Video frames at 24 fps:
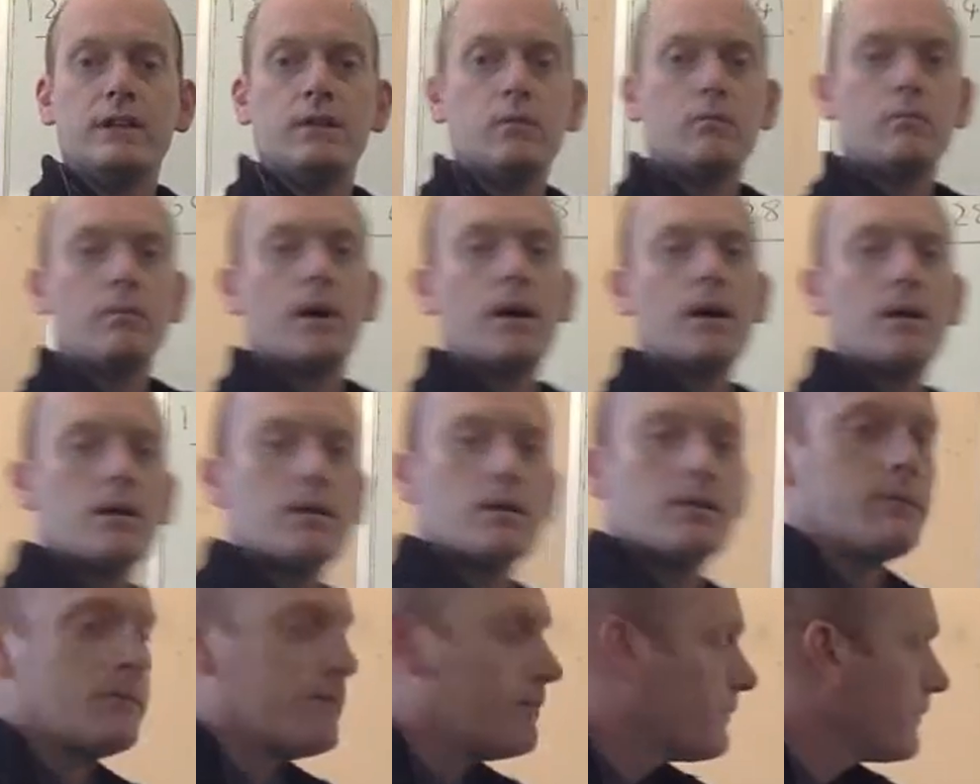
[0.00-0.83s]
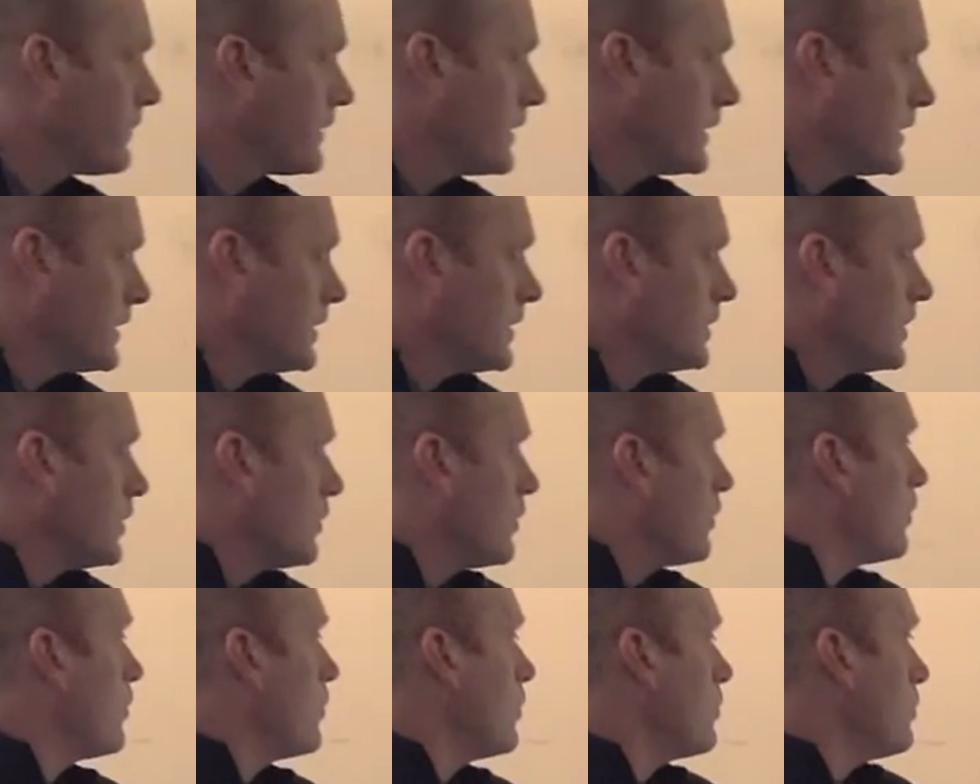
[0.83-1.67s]
number,
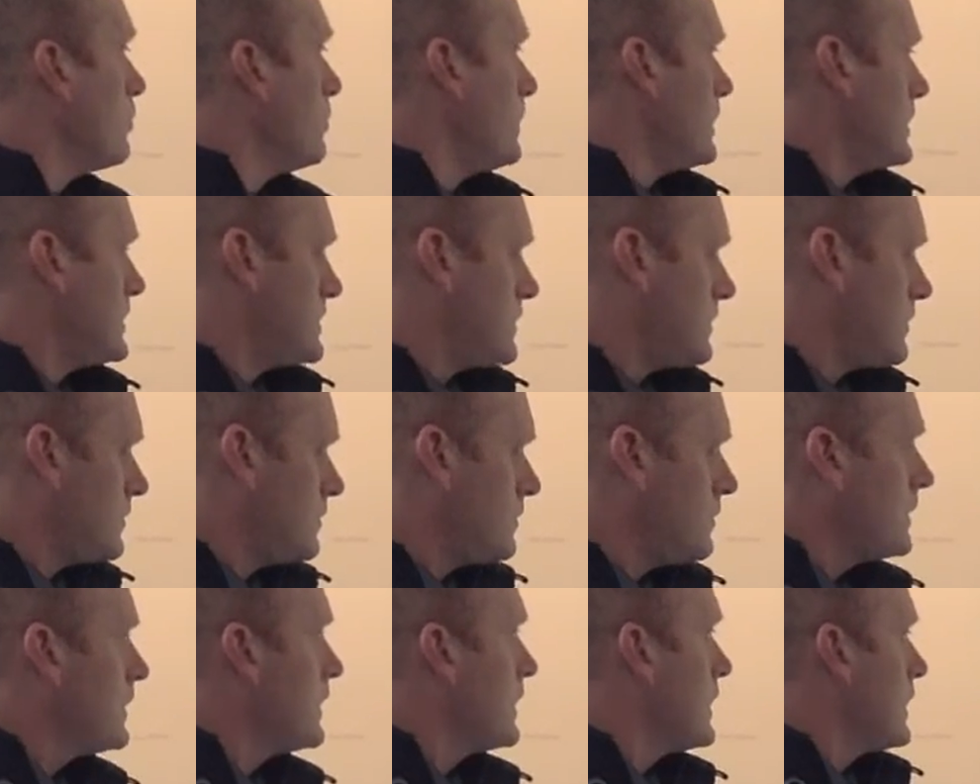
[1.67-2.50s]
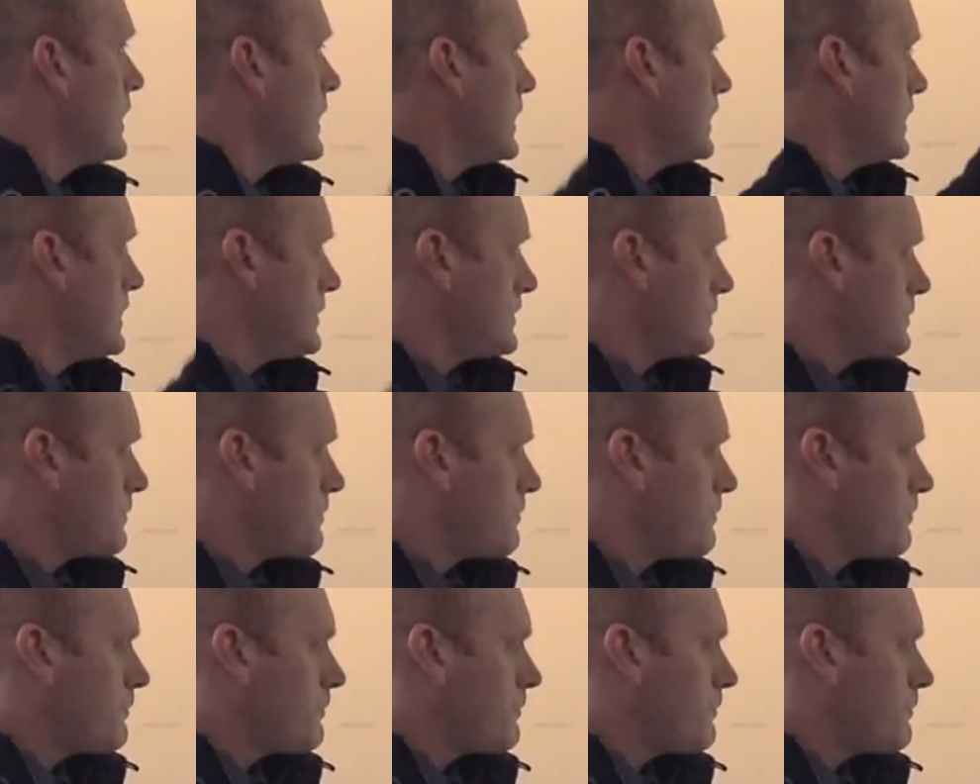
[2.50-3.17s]
all we do is